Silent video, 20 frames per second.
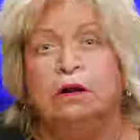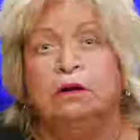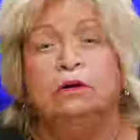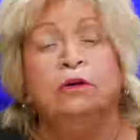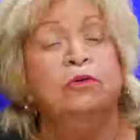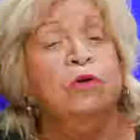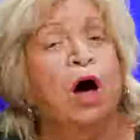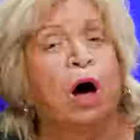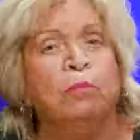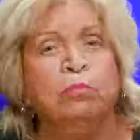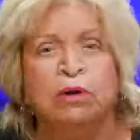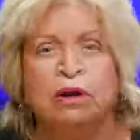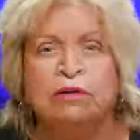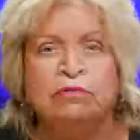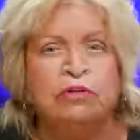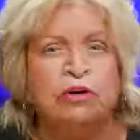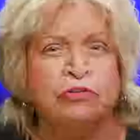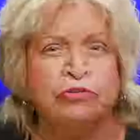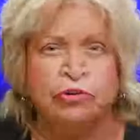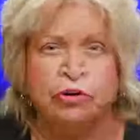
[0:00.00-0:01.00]
do not
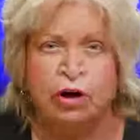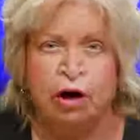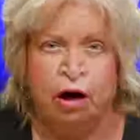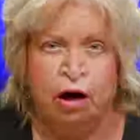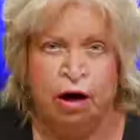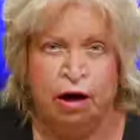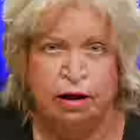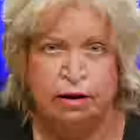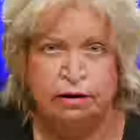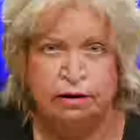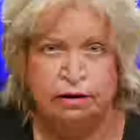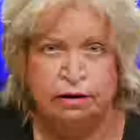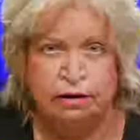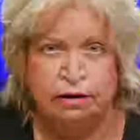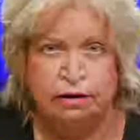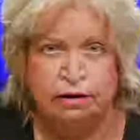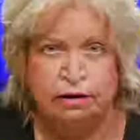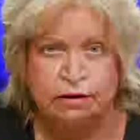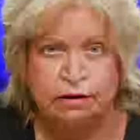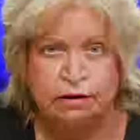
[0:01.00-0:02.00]
believe there's a God
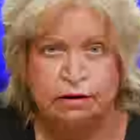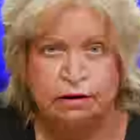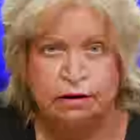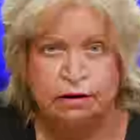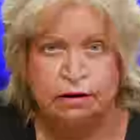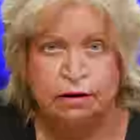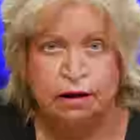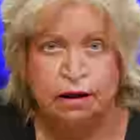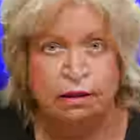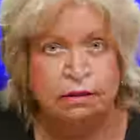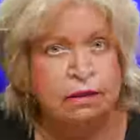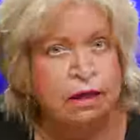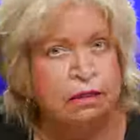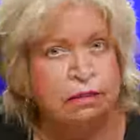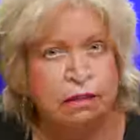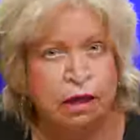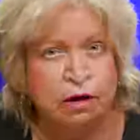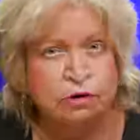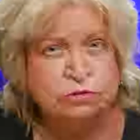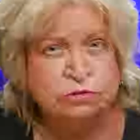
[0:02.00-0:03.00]

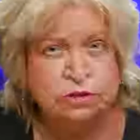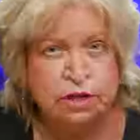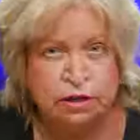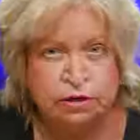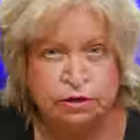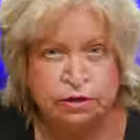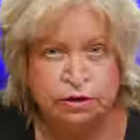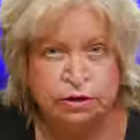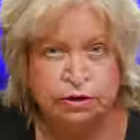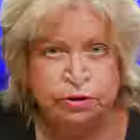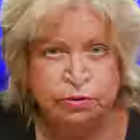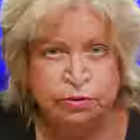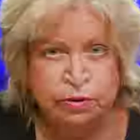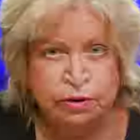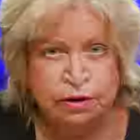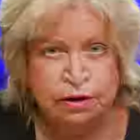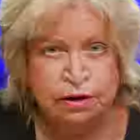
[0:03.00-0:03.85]
than those that do.